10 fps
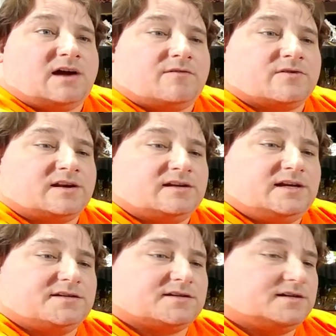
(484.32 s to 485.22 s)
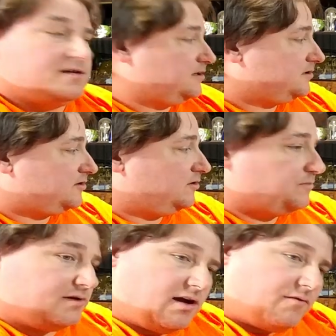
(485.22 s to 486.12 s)
covered and neat. So
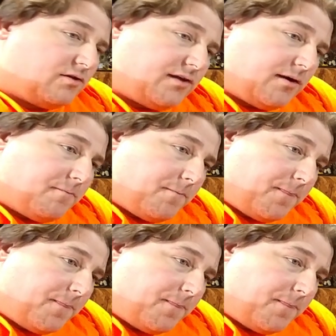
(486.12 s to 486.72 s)
put a cover on there.